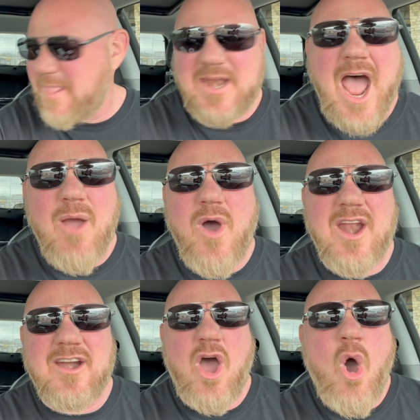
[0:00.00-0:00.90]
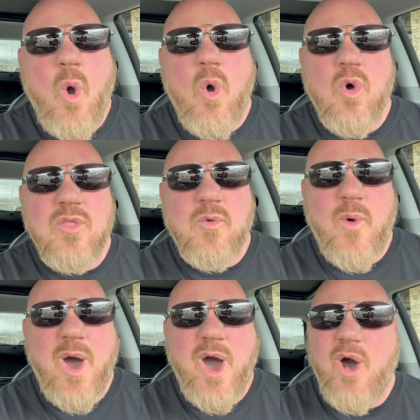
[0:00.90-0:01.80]
And I wanted a
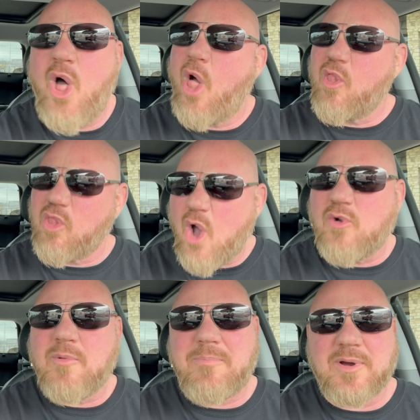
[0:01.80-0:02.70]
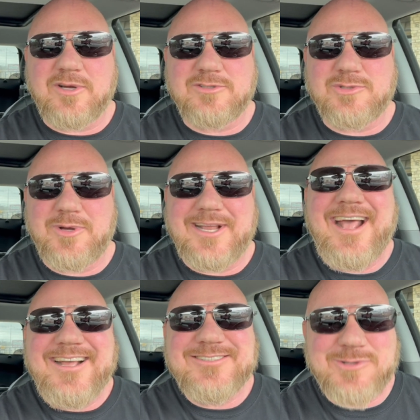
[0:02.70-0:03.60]
hole-in-the-wall local burger joint
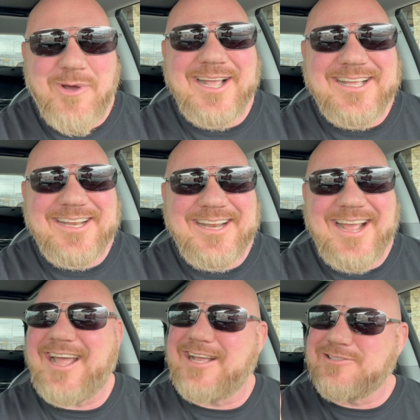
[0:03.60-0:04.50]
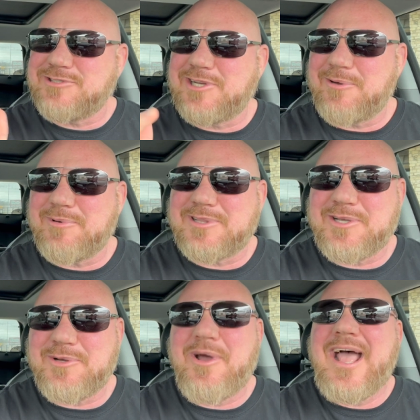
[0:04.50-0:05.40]
so I could eat it and share with
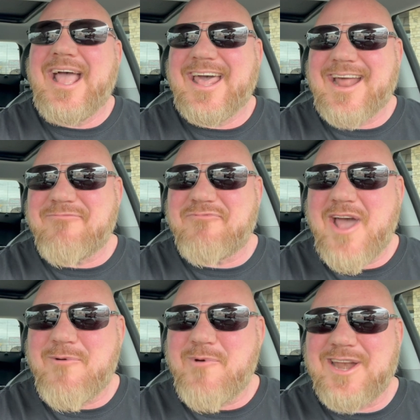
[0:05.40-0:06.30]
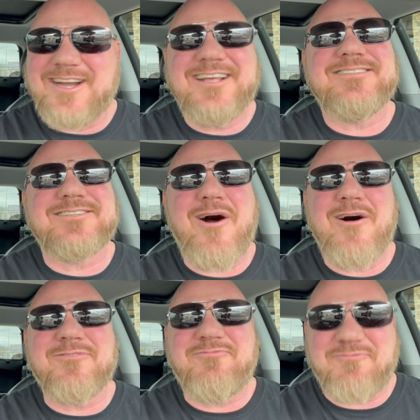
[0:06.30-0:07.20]
you, and I found one, and it's
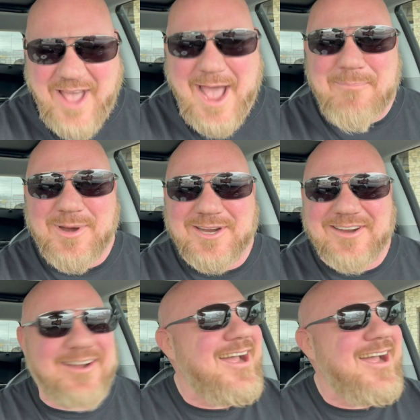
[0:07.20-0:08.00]
called Fat Burger.